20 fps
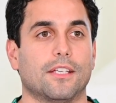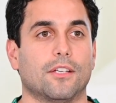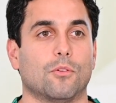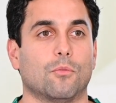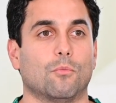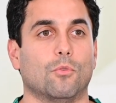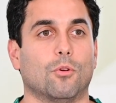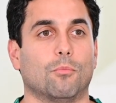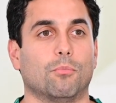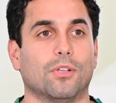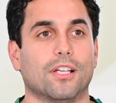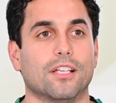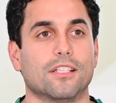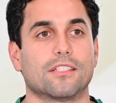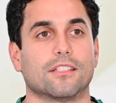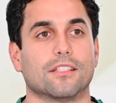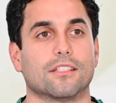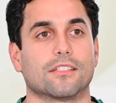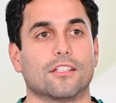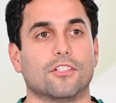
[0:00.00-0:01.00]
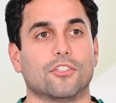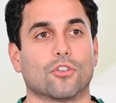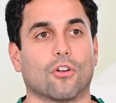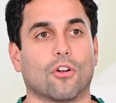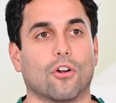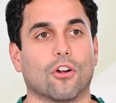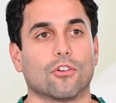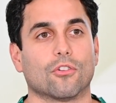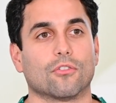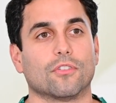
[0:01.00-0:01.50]
We'll place this in your
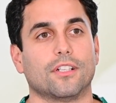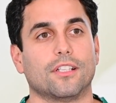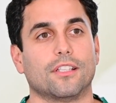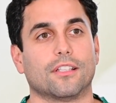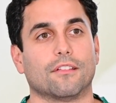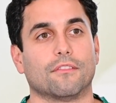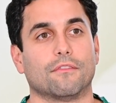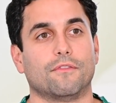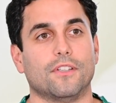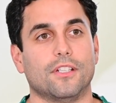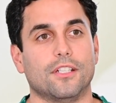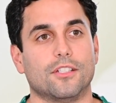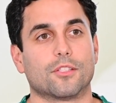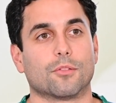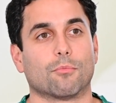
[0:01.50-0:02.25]
artery that feeds the